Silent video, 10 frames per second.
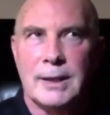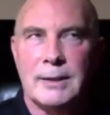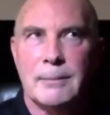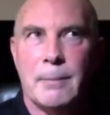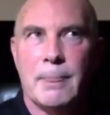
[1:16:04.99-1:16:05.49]

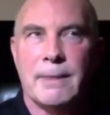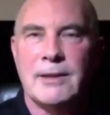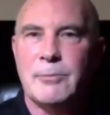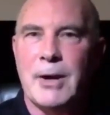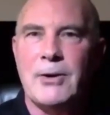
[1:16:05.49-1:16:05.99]
and
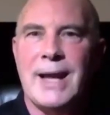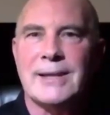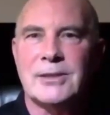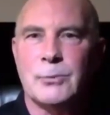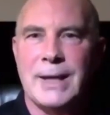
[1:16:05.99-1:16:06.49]
these
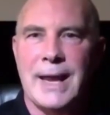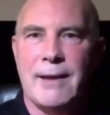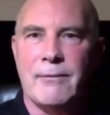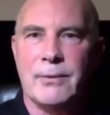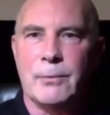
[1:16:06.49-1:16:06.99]
paradoxes we
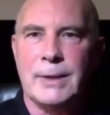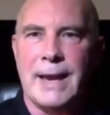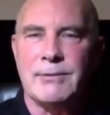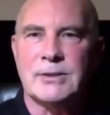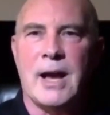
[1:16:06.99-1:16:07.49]

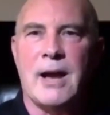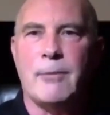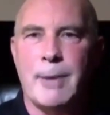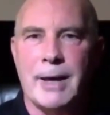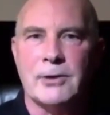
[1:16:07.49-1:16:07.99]
have to
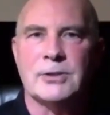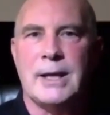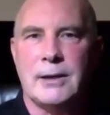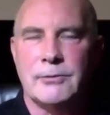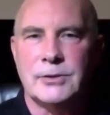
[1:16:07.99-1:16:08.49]
solve about
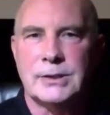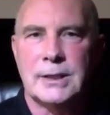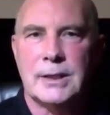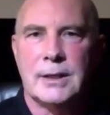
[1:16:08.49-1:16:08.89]
ourselves.